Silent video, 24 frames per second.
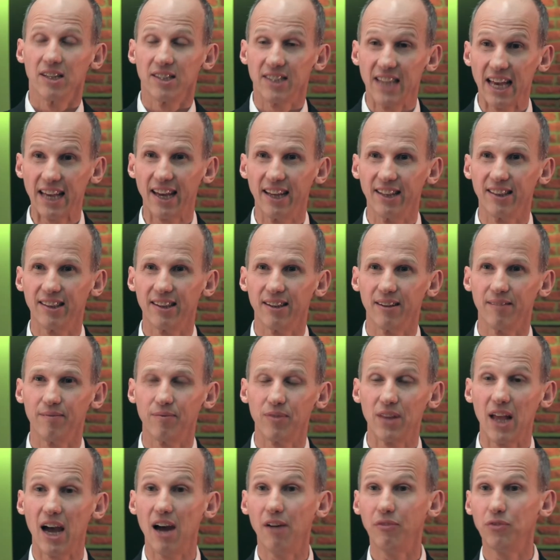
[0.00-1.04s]
Second,
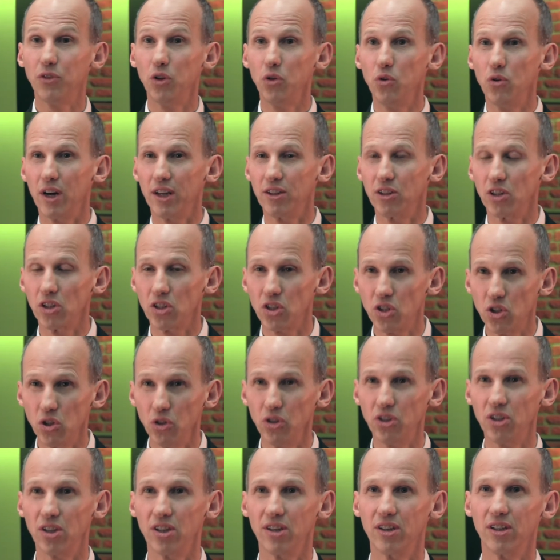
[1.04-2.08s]
after you
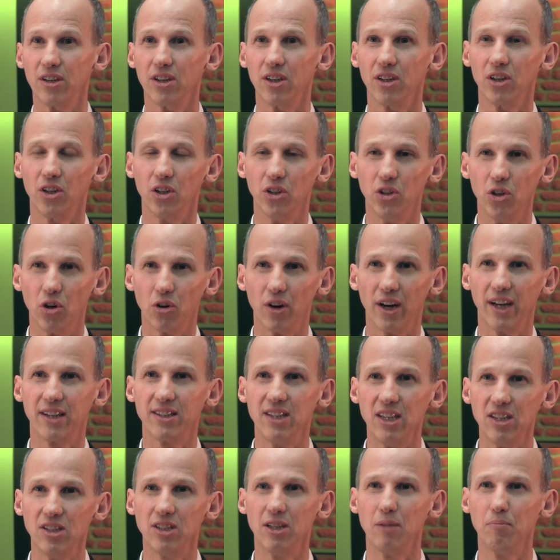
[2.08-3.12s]
understood your
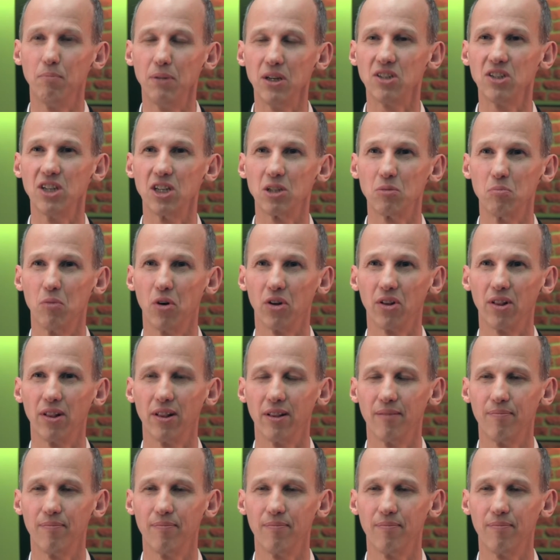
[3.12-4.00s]
existing business model,